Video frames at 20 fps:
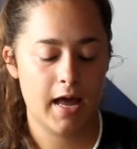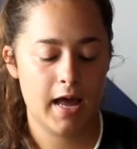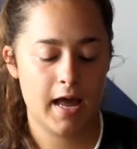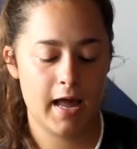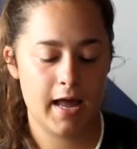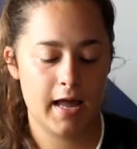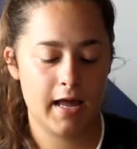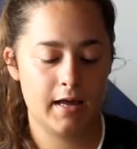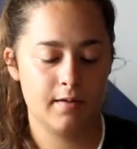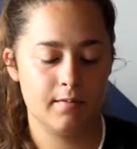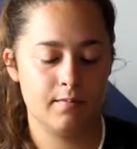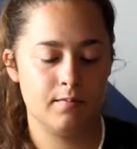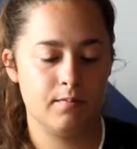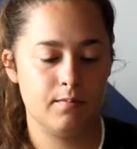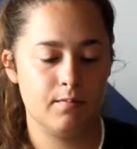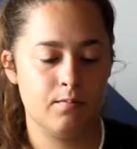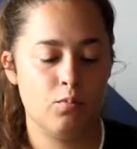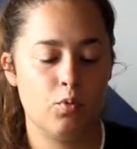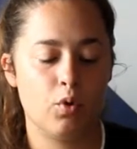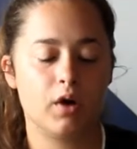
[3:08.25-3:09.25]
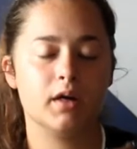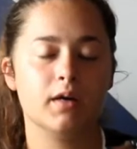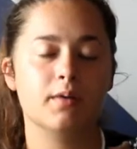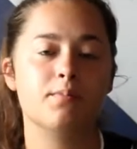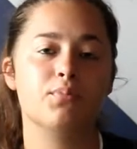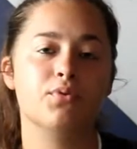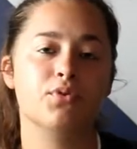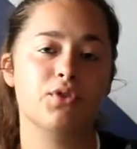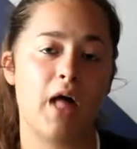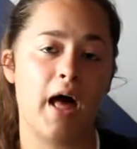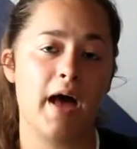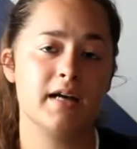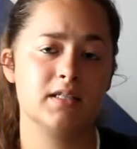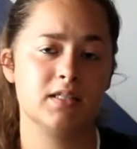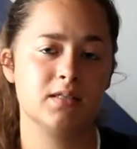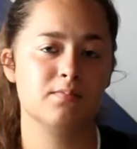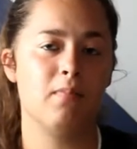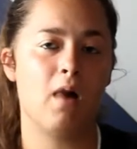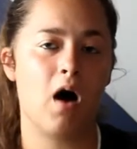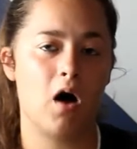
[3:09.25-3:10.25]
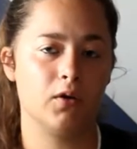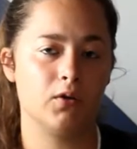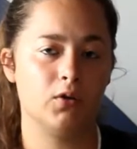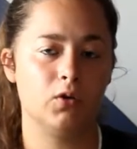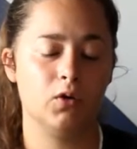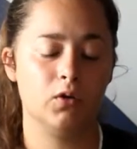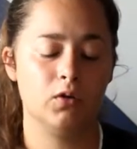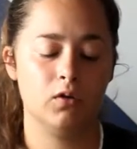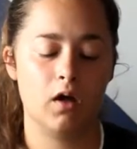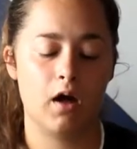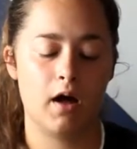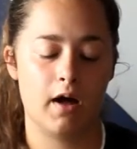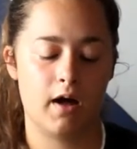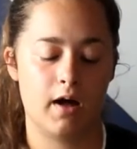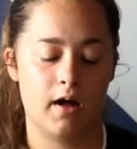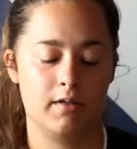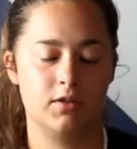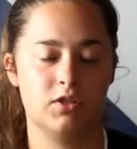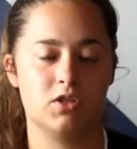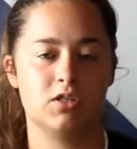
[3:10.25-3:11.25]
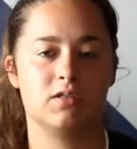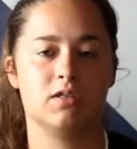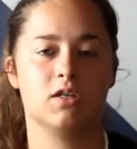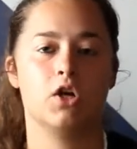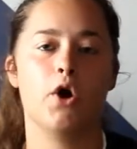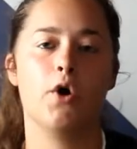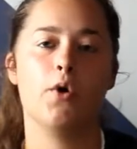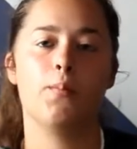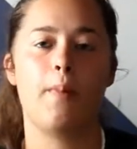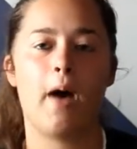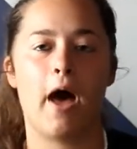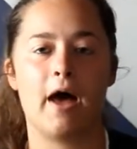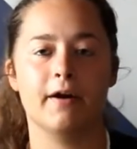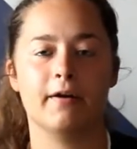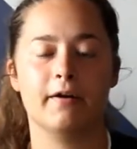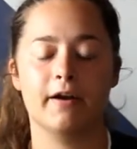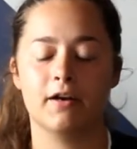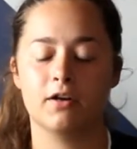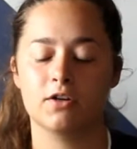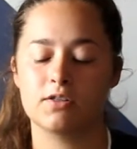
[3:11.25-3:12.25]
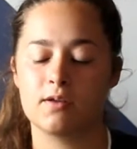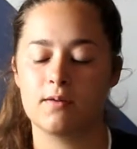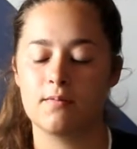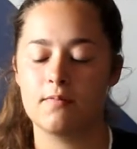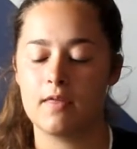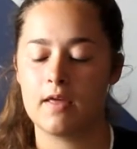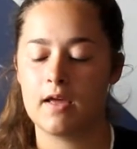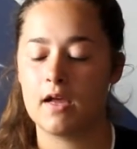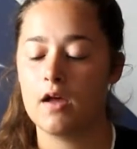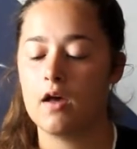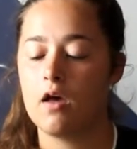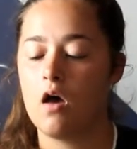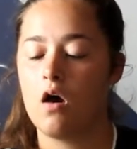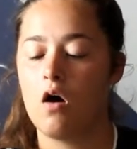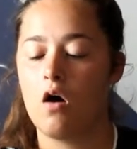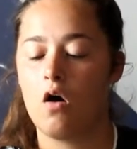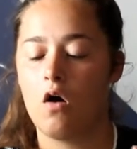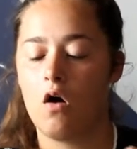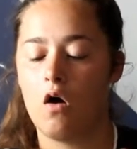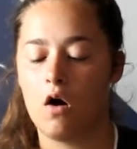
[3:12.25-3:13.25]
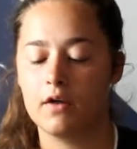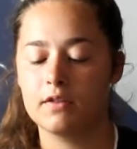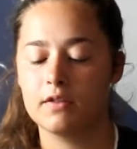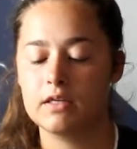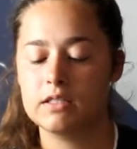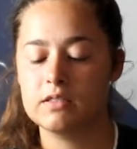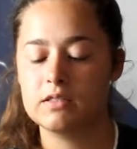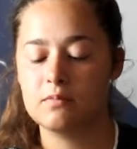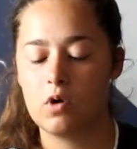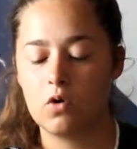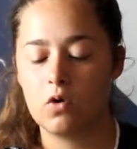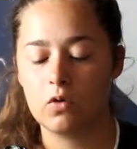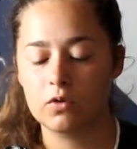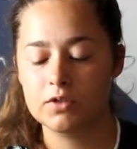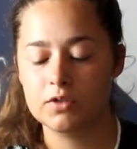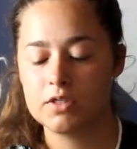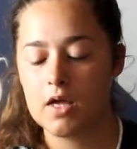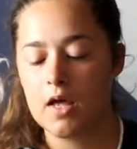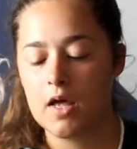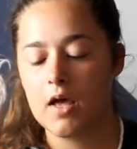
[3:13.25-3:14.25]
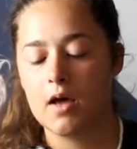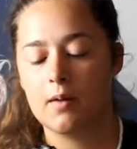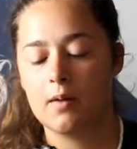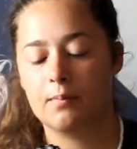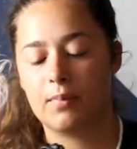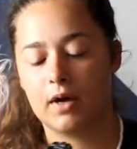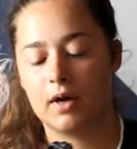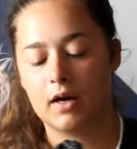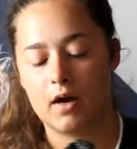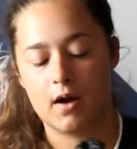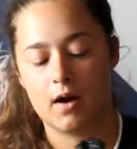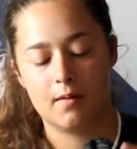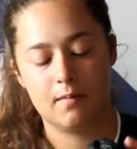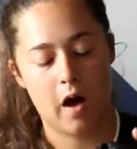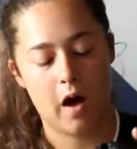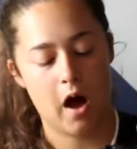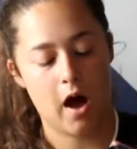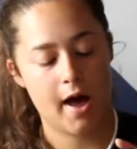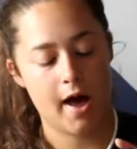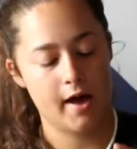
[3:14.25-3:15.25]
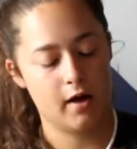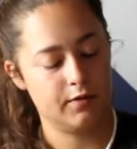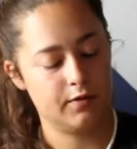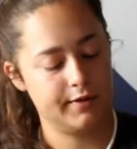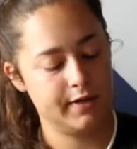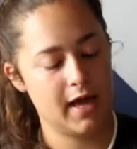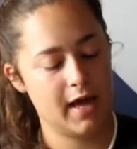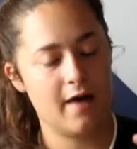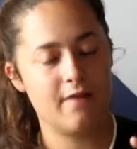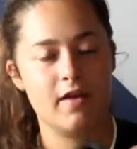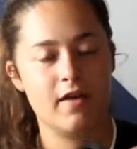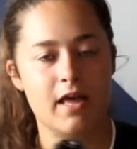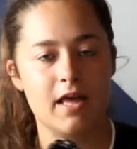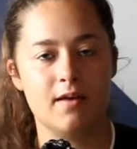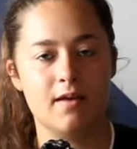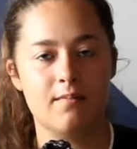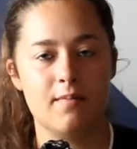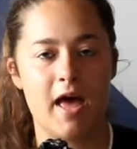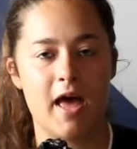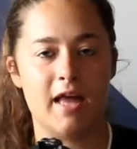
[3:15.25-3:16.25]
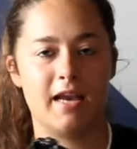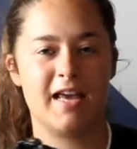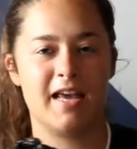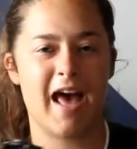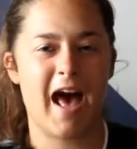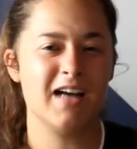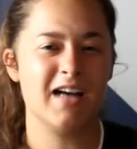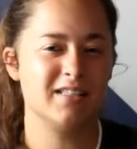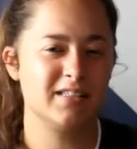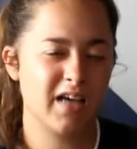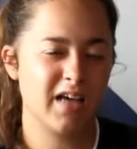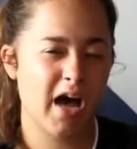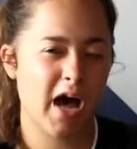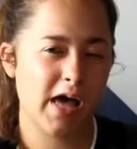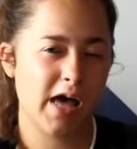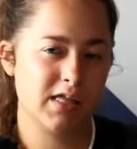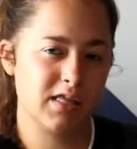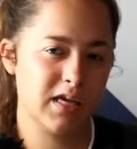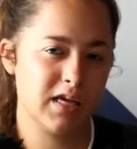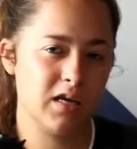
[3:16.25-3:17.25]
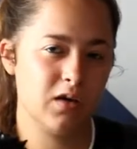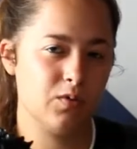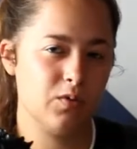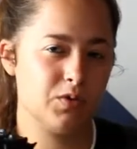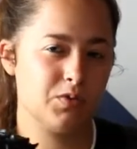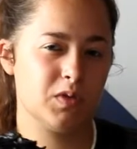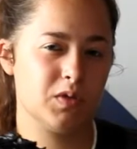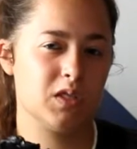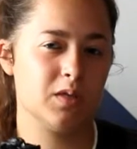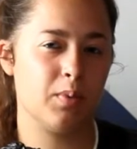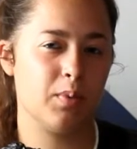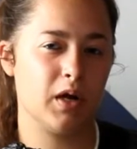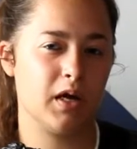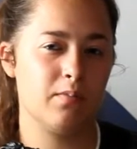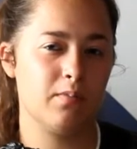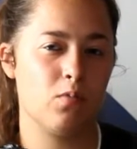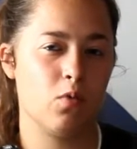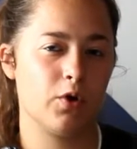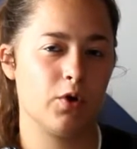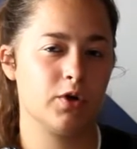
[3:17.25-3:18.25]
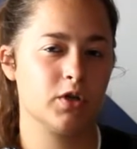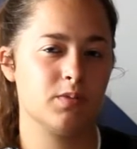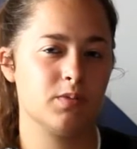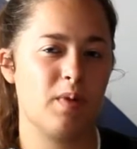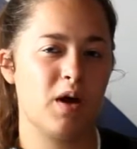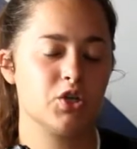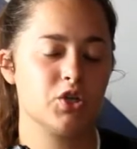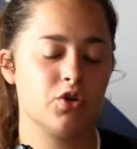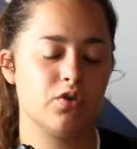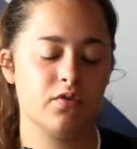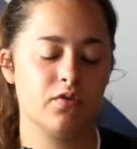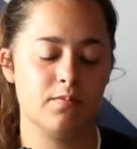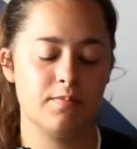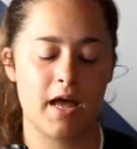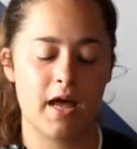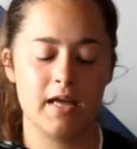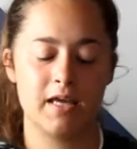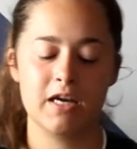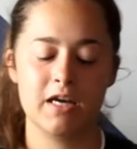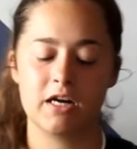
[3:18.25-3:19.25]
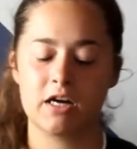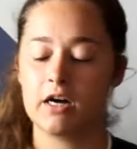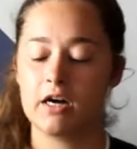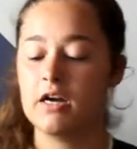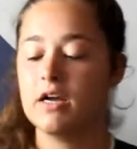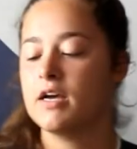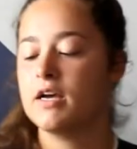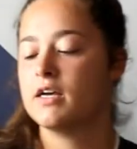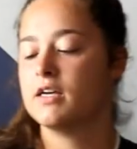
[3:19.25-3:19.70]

a more complex model, just a coat patterning or something on this mold. But I only have him and Iaska, I think, which was the brick and mortar special from that year.